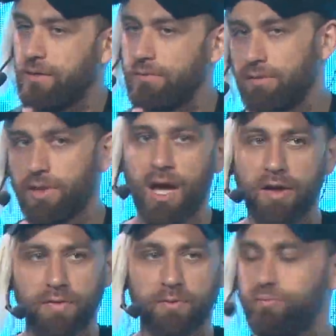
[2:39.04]
and
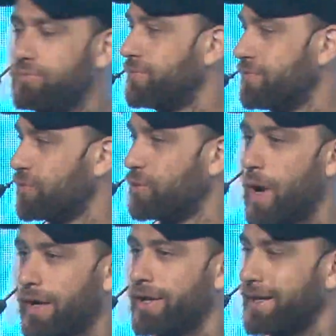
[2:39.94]
life are
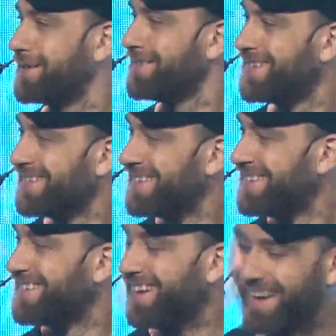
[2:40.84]
quite connected.
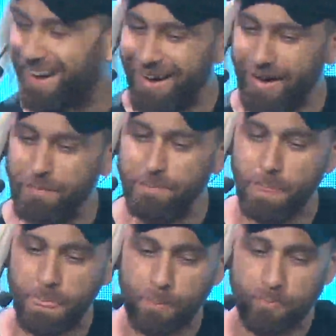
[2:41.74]
And
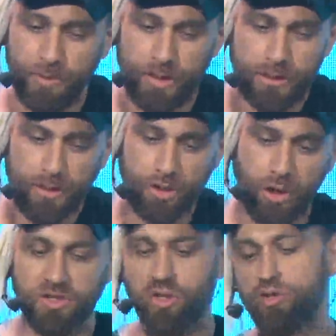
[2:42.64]

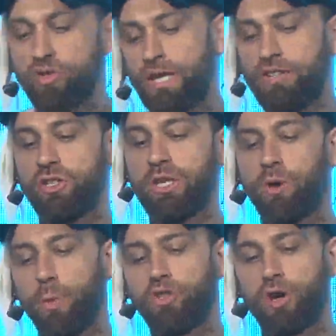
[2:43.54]
so strategically
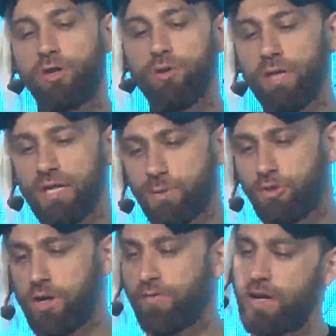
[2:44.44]
what we try and do there, so we
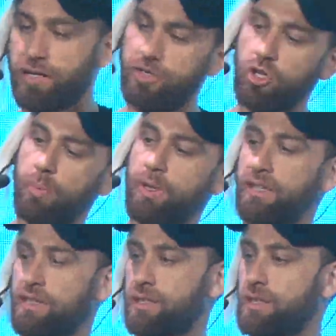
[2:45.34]
try and find a topic
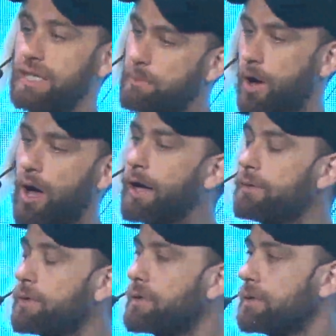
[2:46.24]
that's nearby,
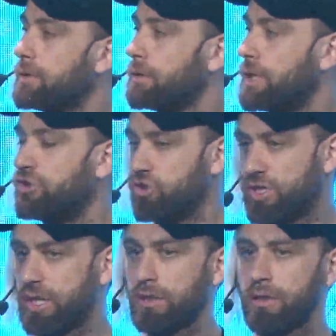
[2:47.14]

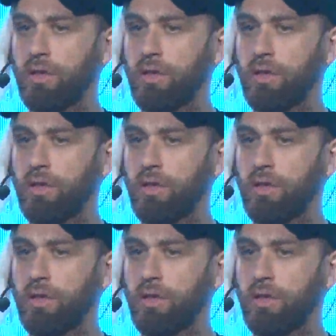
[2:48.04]
interesting,